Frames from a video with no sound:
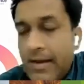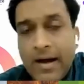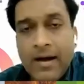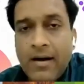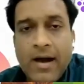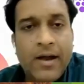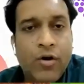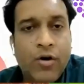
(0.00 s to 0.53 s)

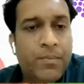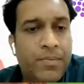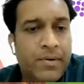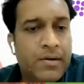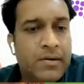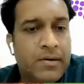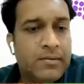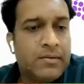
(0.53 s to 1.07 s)
yeah, I hope
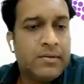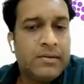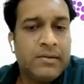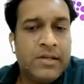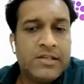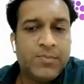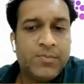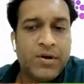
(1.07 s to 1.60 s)

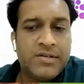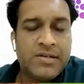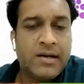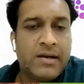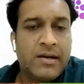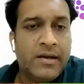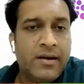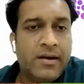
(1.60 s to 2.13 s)
these points
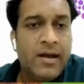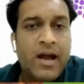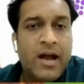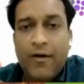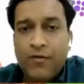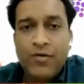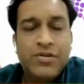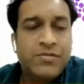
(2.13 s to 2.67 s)
are clear.
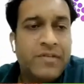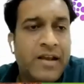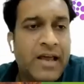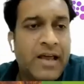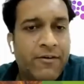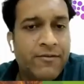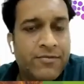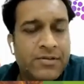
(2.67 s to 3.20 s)
Of course, we'll
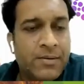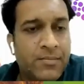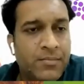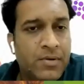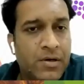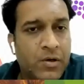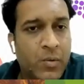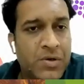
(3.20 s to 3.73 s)
have some